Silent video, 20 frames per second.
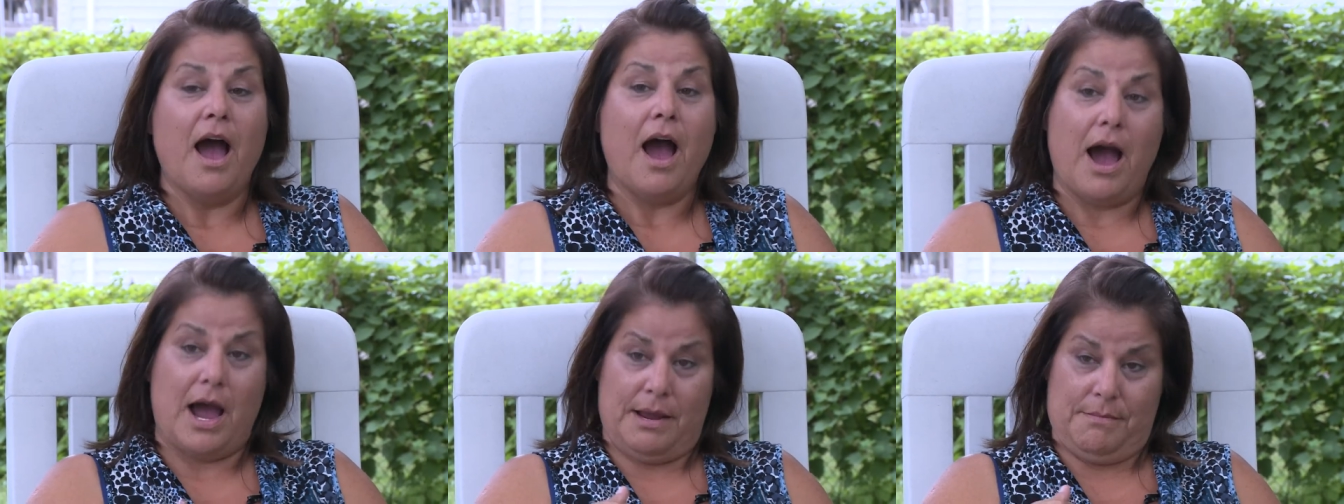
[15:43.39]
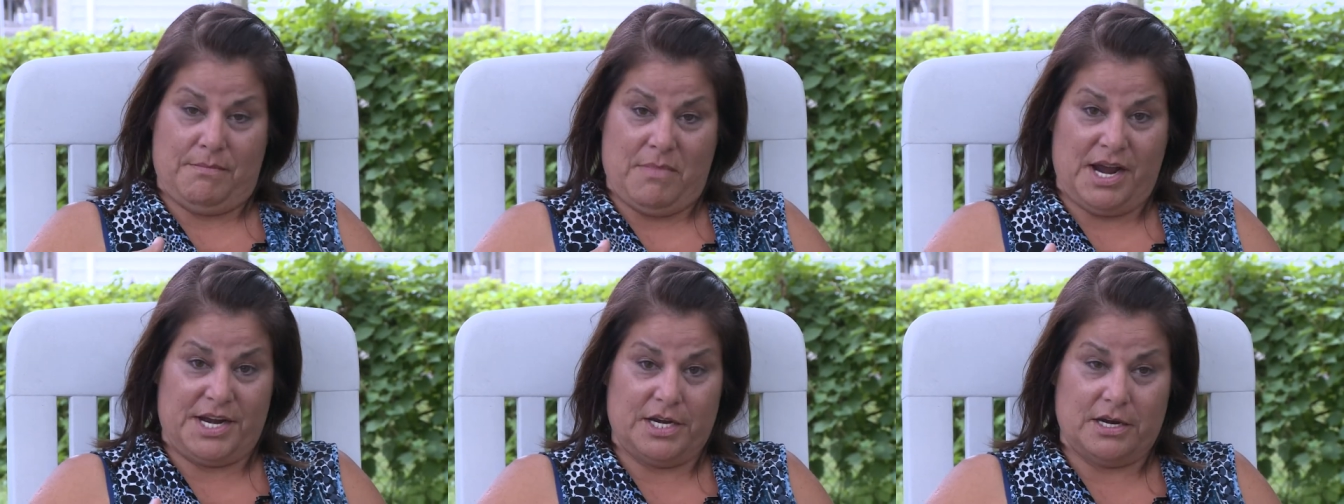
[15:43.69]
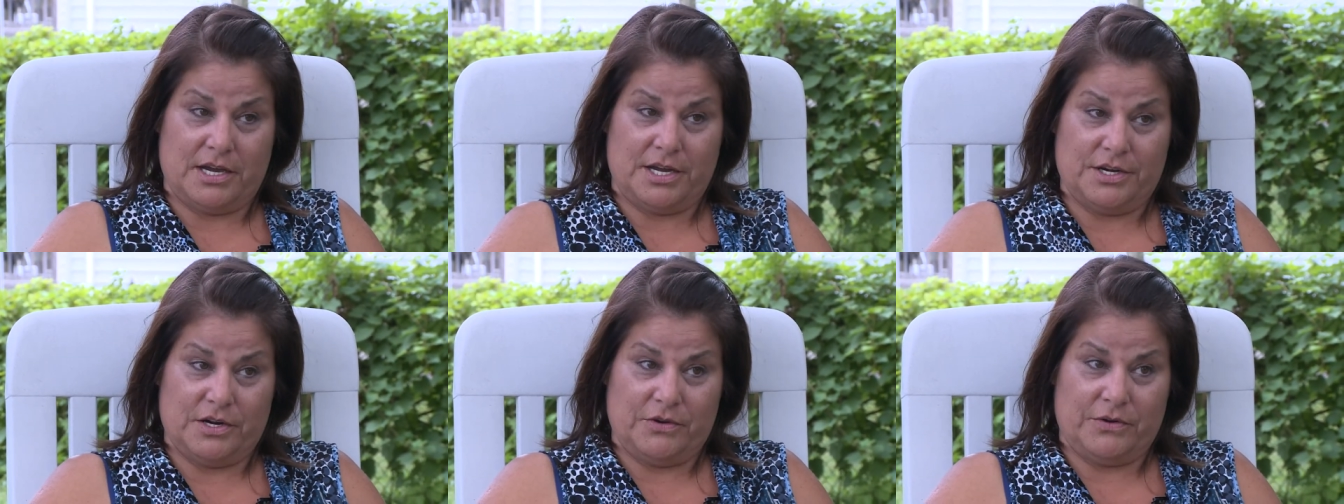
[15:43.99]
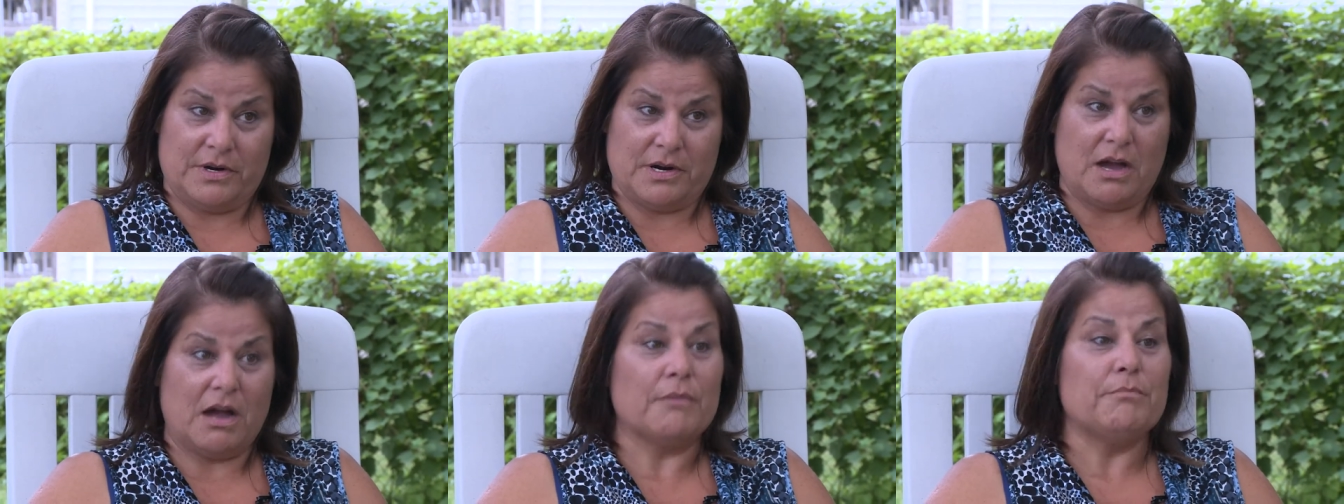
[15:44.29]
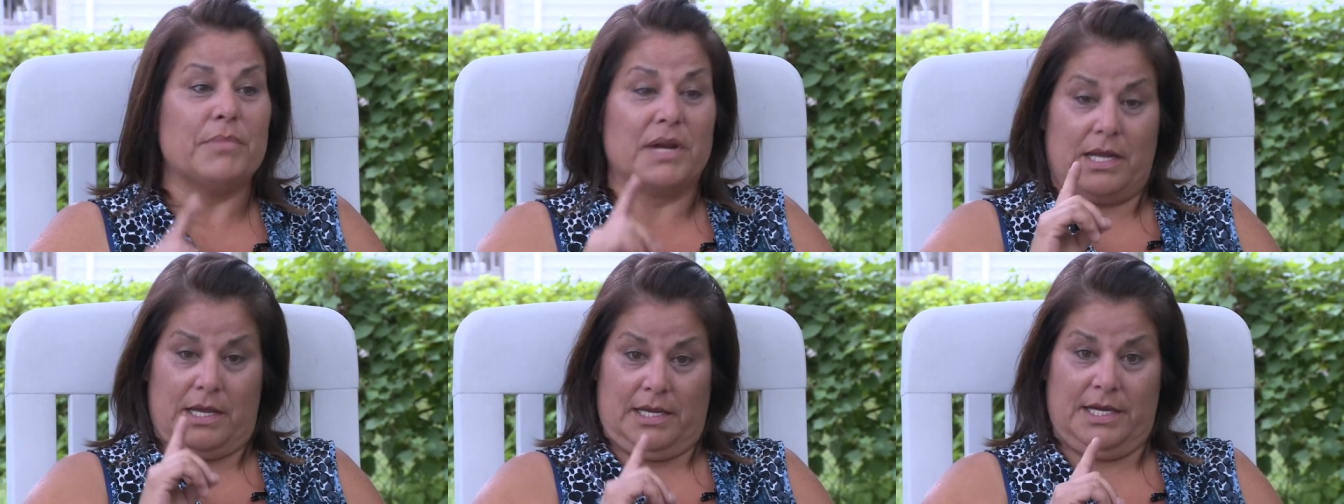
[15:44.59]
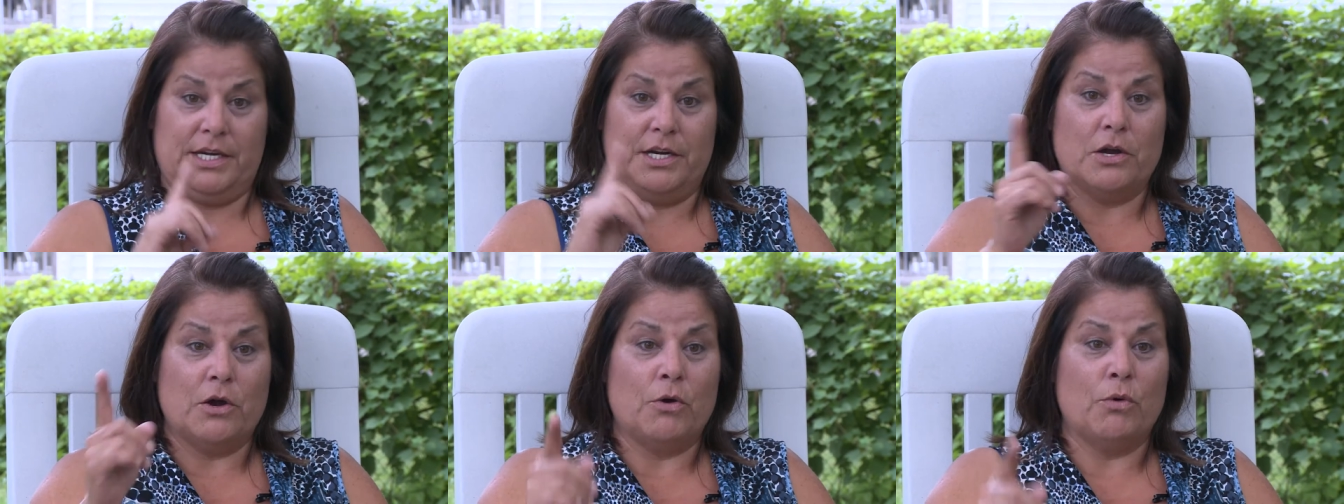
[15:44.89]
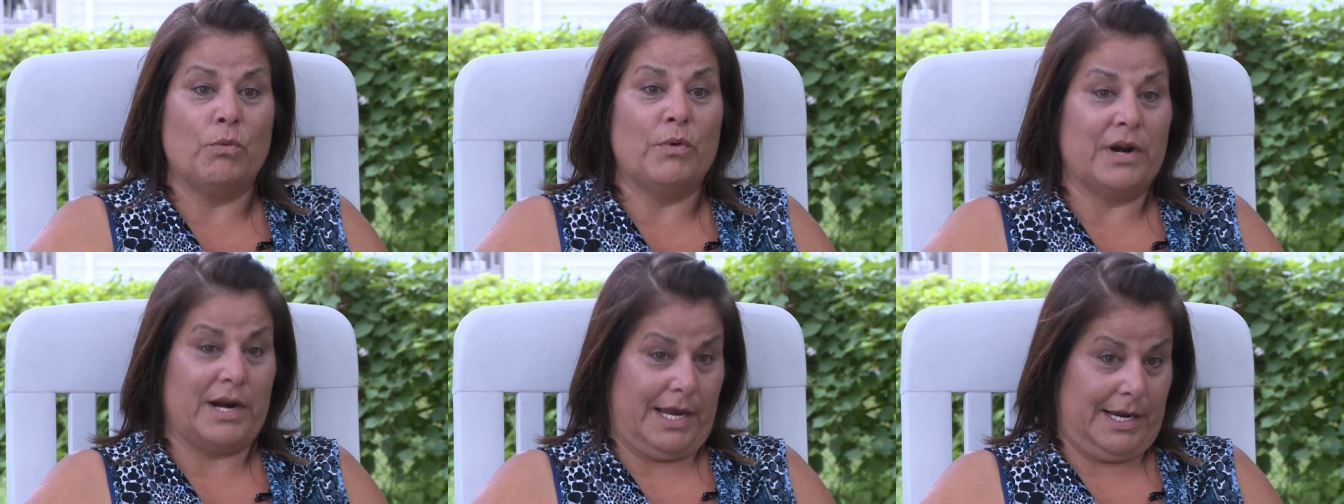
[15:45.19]
I might not know it all, but I know
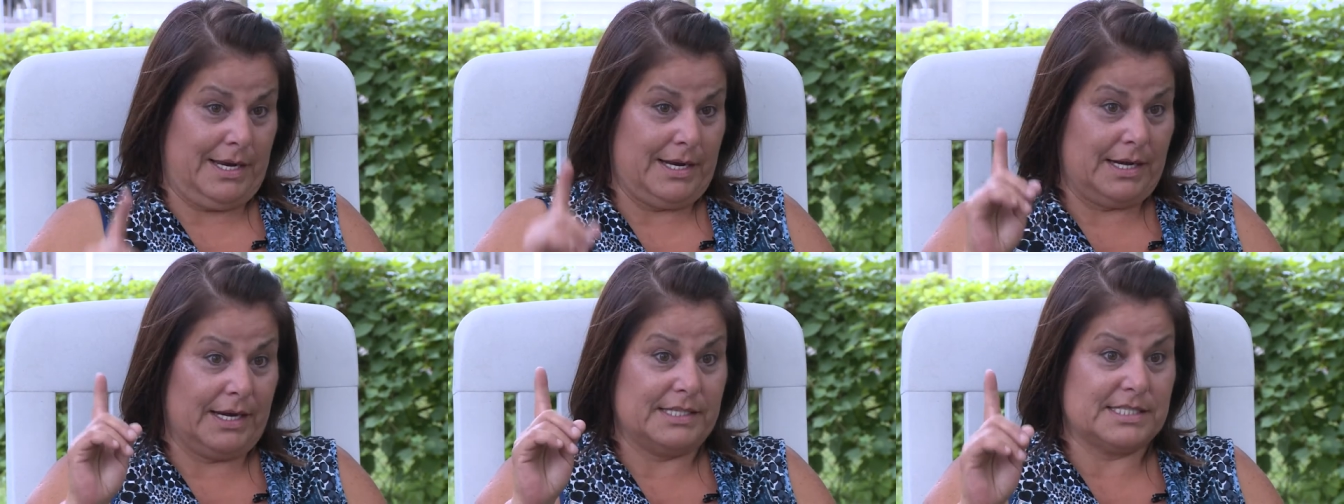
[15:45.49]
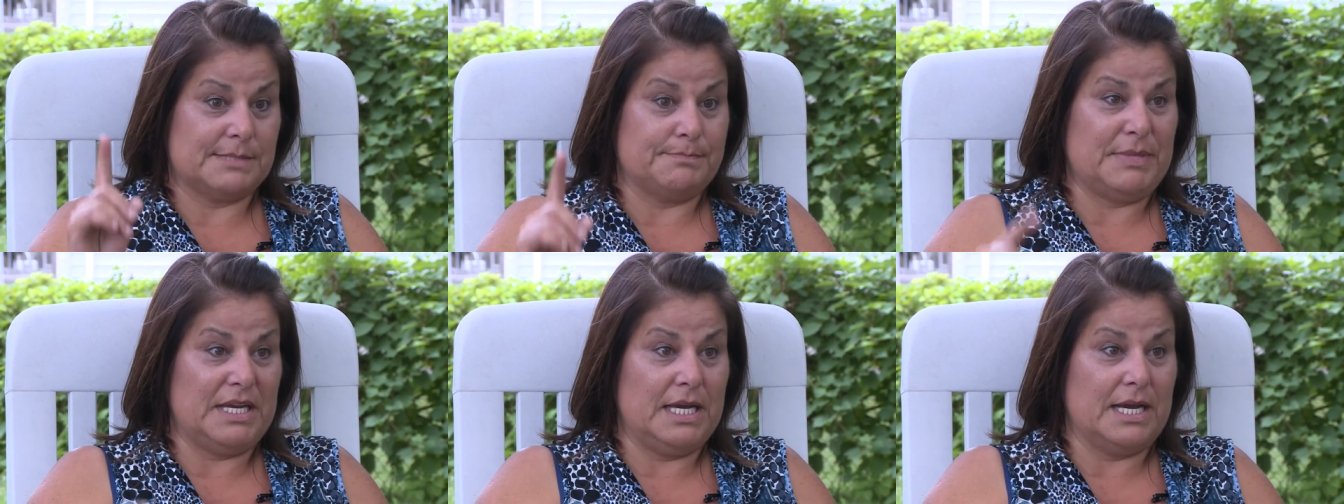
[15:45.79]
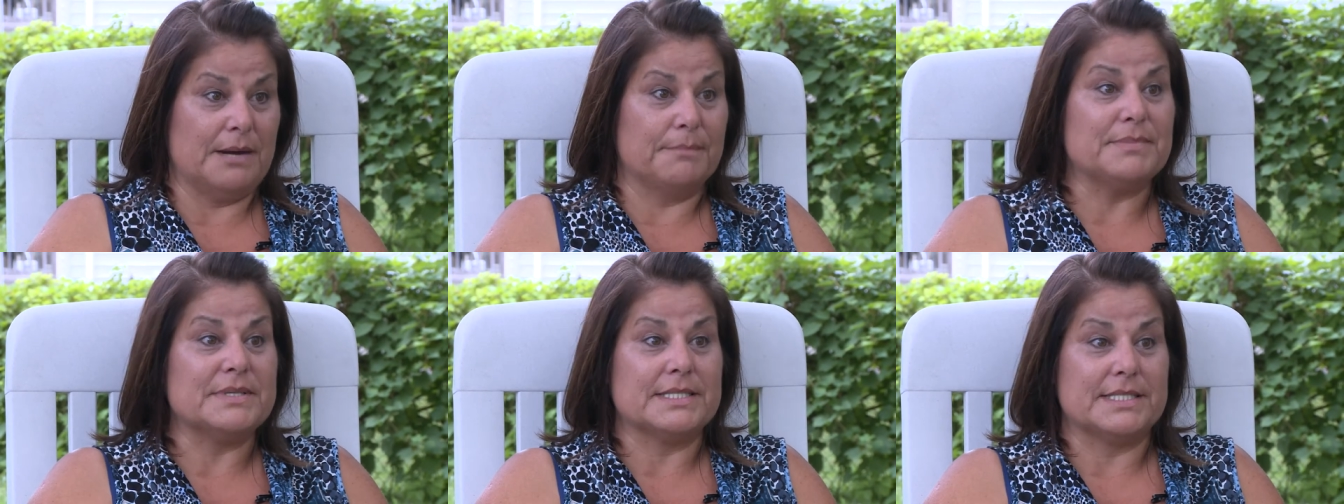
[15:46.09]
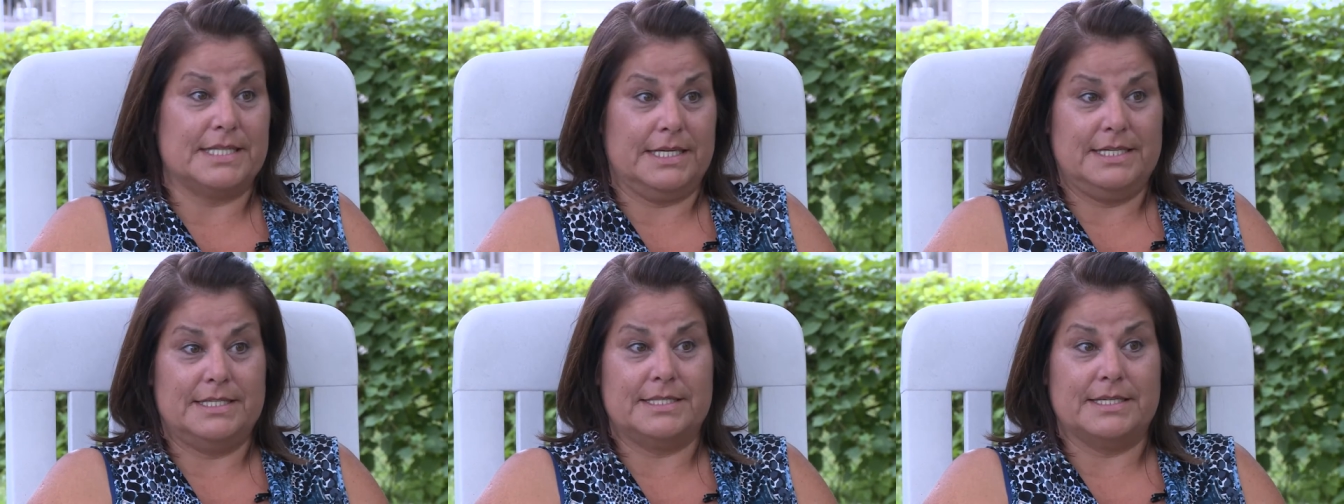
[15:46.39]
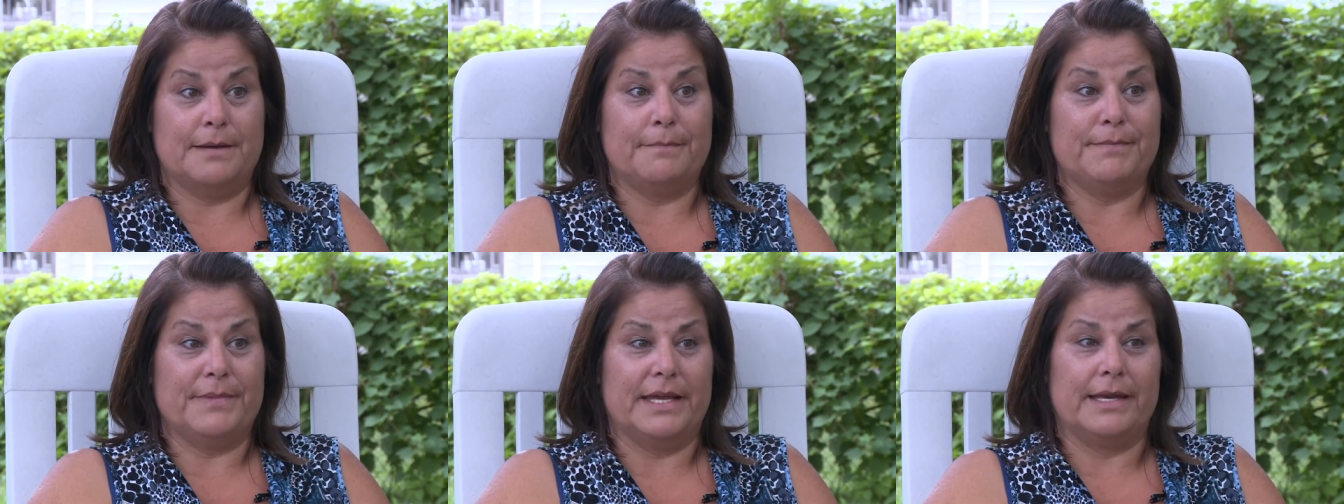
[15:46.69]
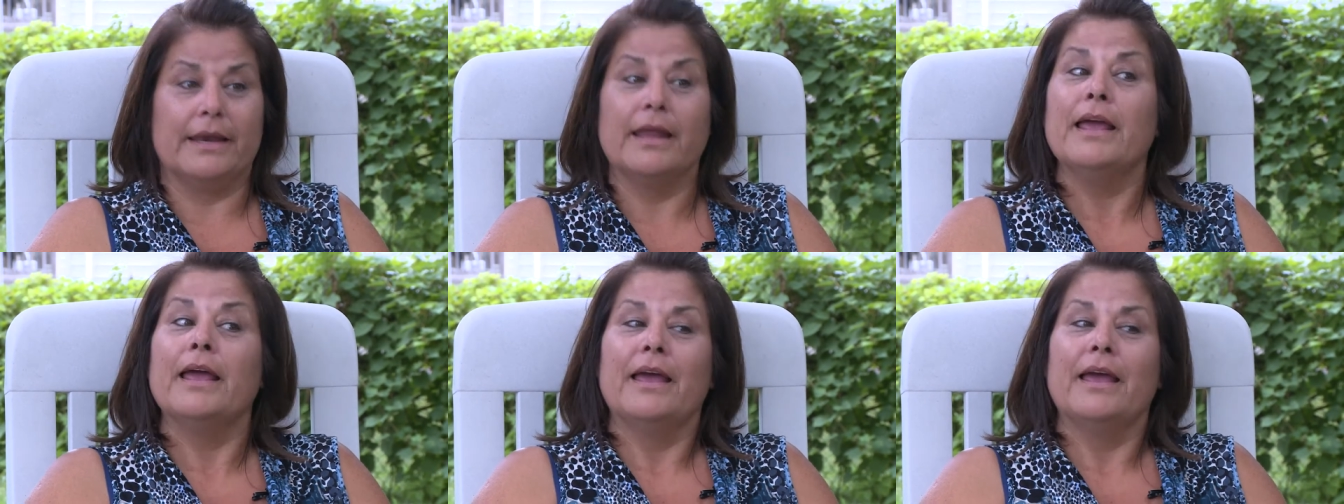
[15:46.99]
when I can speak up and say something.